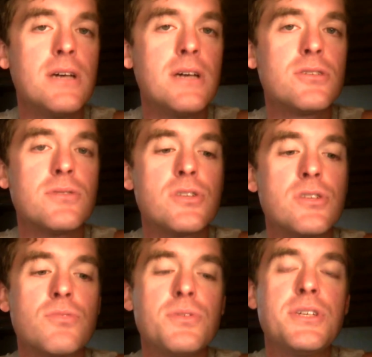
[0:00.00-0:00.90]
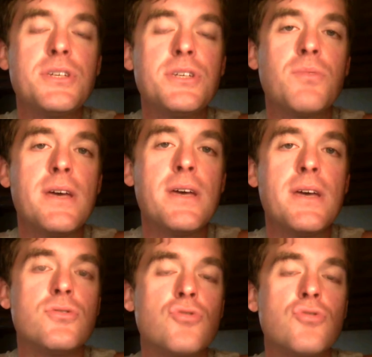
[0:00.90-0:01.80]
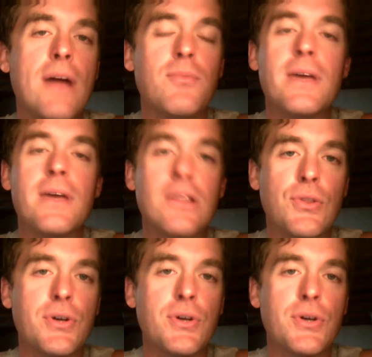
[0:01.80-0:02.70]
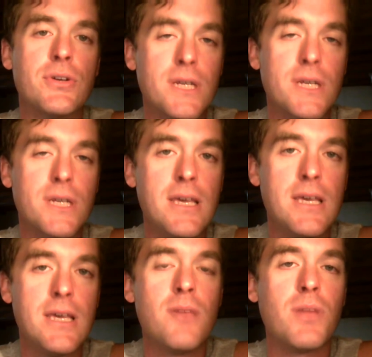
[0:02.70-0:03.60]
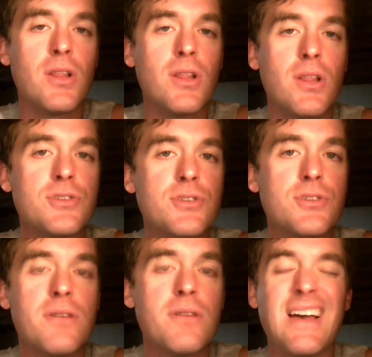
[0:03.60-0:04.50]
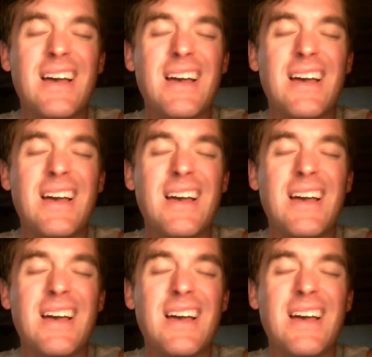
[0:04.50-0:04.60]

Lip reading: So it's a really good way to drop weight and look good quickly, but long term,